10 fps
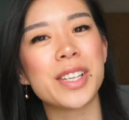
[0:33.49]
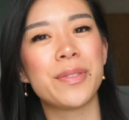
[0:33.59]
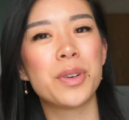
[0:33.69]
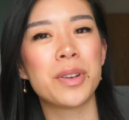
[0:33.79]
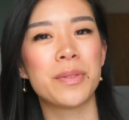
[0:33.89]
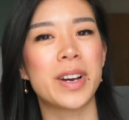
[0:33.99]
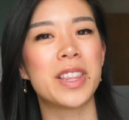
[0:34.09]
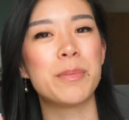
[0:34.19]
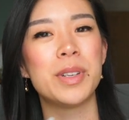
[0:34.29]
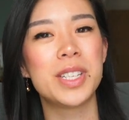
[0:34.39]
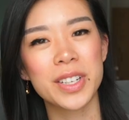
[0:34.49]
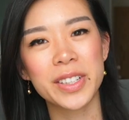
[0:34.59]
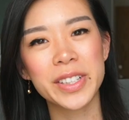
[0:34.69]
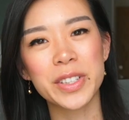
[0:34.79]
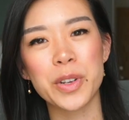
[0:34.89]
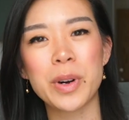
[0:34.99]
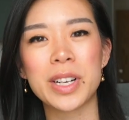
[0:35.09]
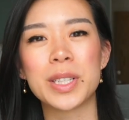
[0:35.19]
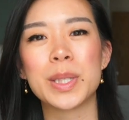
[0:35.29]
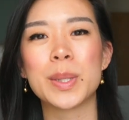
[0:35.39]
if you can find the material you
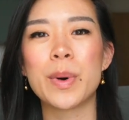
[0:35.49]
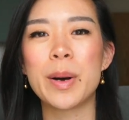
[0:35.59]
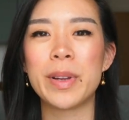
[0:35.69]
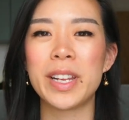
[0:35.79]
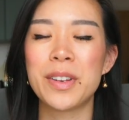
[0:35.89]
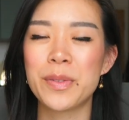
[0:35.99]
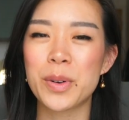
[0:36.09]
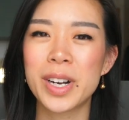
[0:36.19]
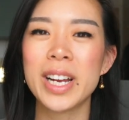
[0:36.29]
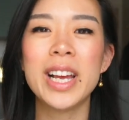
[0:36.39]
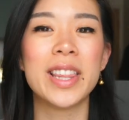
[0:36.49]
want to swap it in for,